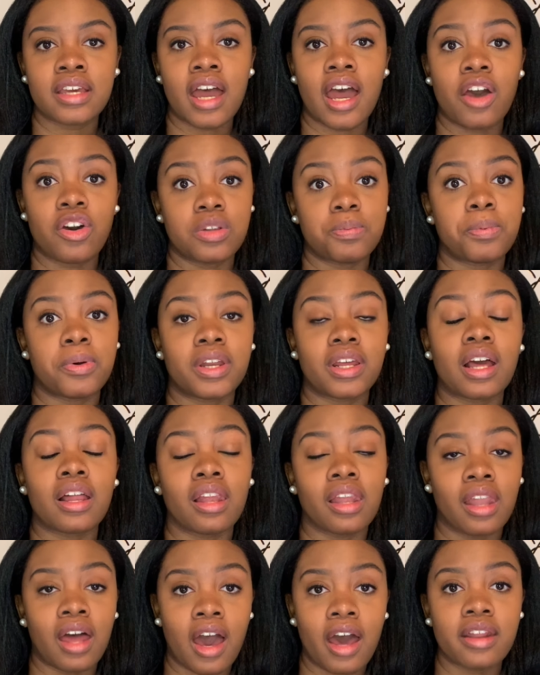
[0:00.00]
I was putting a
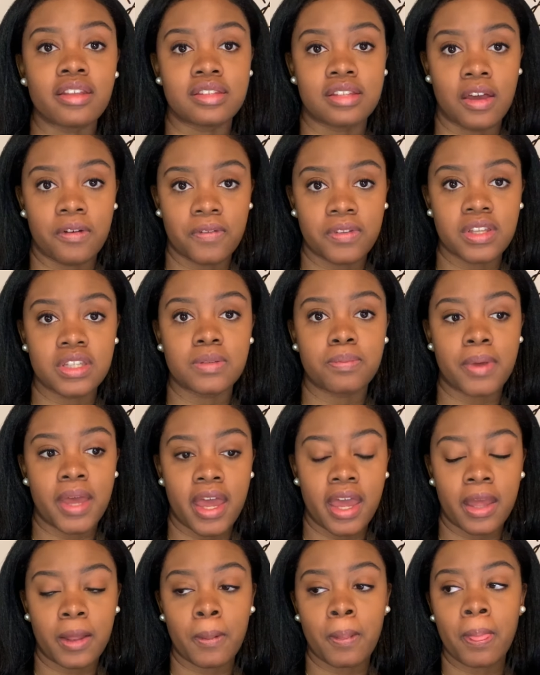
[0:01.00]
lot of stuff in this
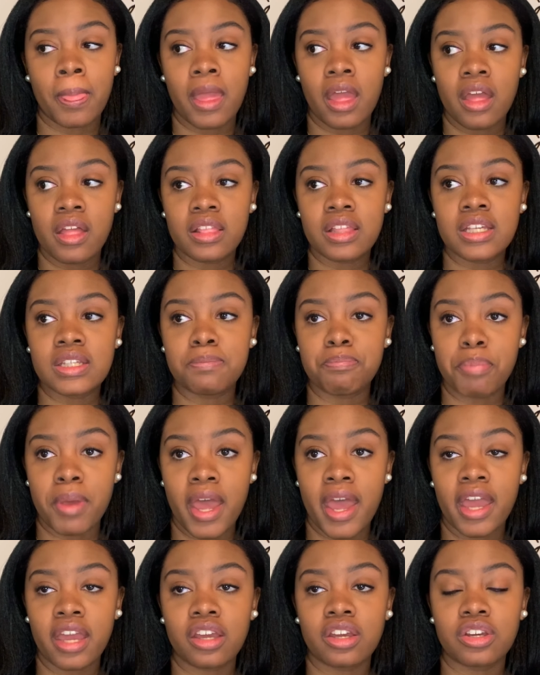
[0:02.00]
bag. This
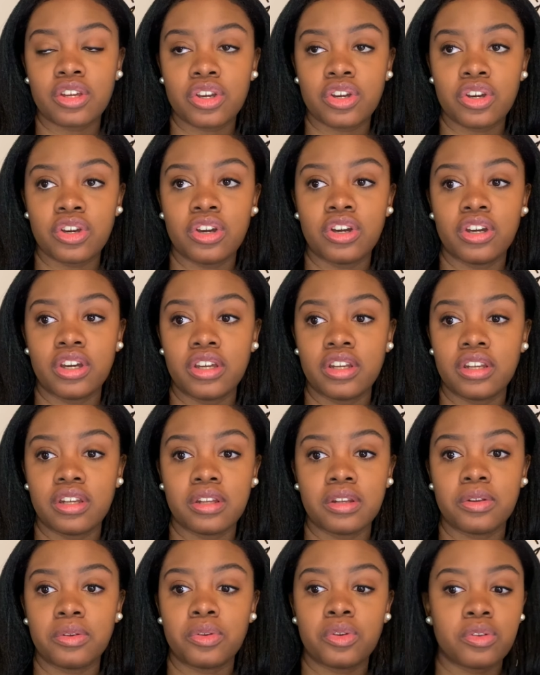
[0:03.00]
bag could
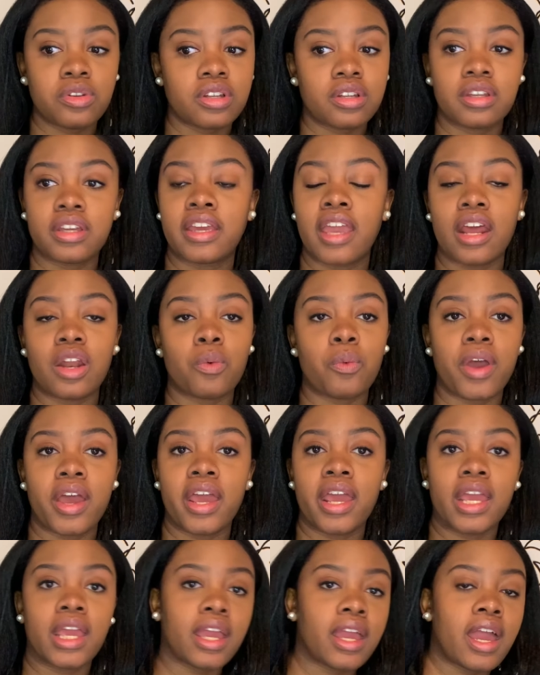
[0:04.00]
get
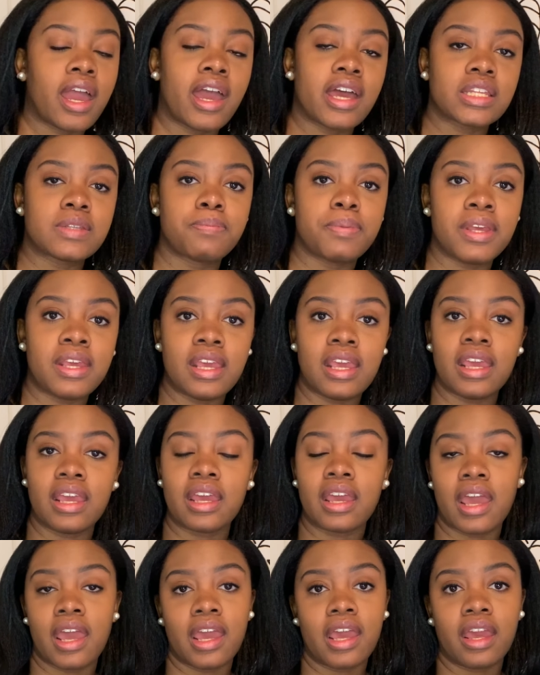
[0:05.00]
away as being
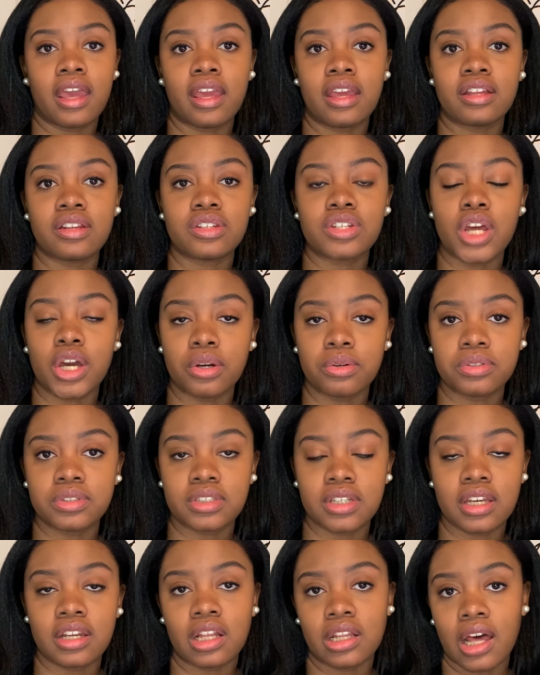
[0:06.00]
a tote
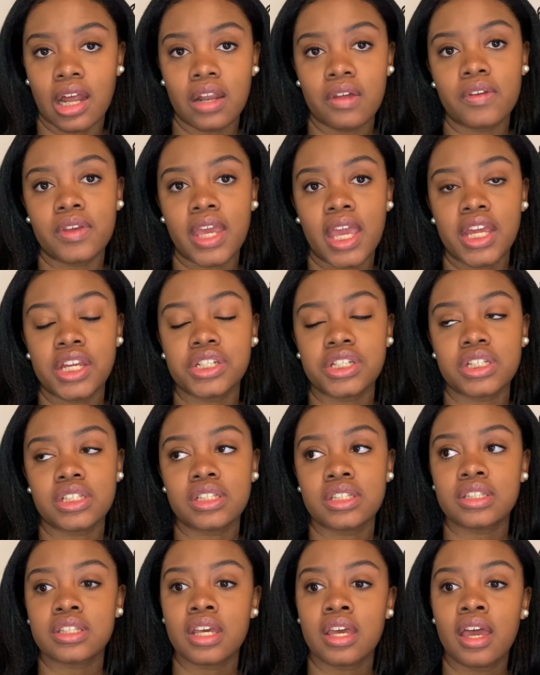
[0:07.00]
in a lot of
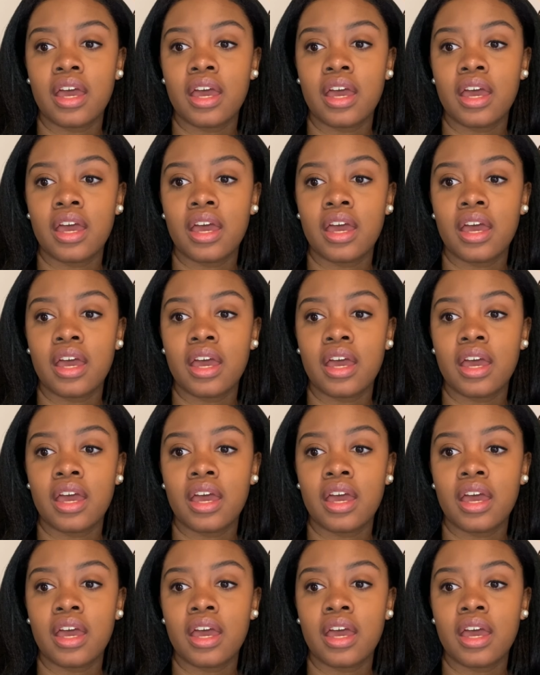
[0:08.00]
occasions.